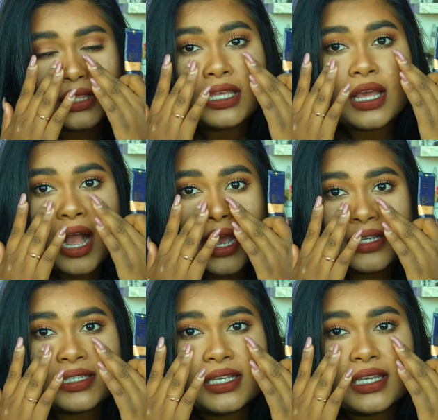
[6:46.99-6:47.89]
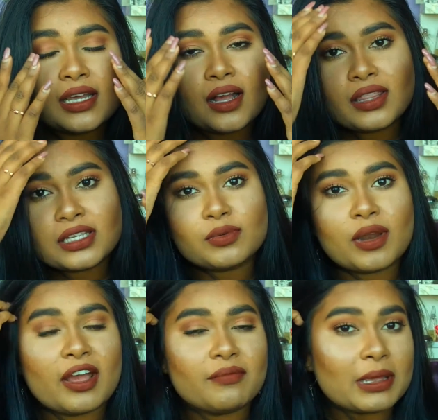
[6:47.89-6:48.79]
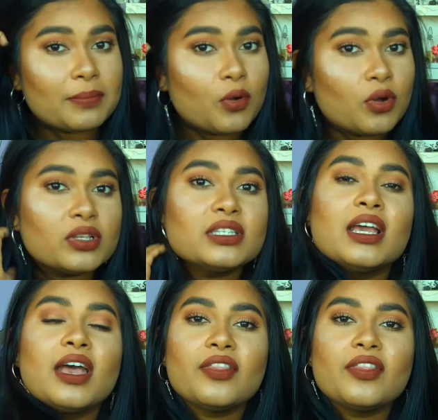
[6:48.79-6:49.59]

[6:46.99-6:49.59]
the eyes here. That's where I have my pores.